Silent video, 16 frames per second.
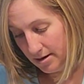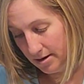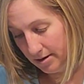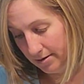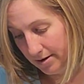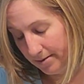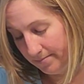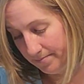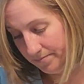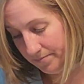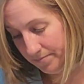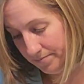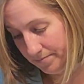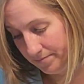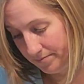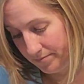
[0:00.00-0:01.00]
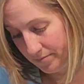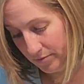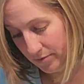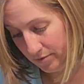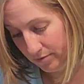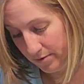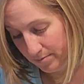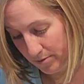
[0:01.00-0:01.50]
All right,
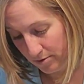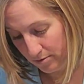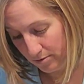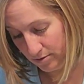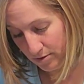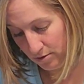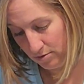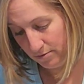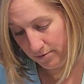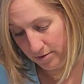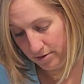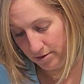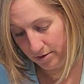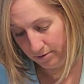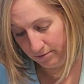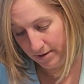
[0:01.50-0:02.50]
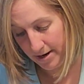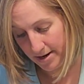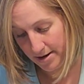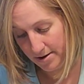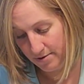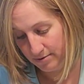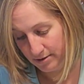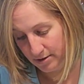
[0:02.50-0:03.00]
let's flip those over and
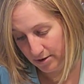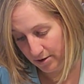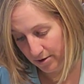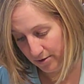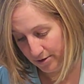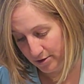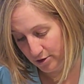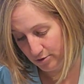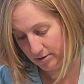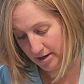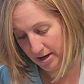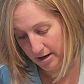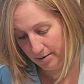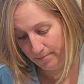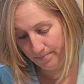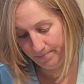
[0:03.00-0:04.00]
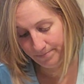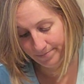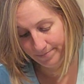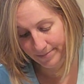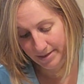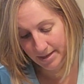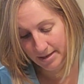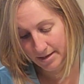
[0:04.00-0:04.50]
around so the juice kind of
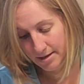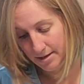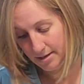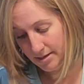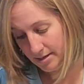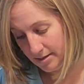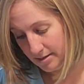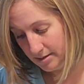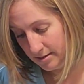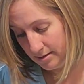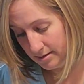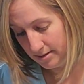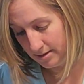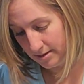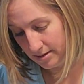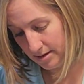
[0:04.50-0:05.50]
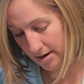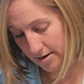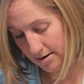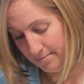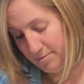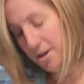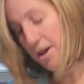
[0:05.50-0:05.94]
sticks there. I'm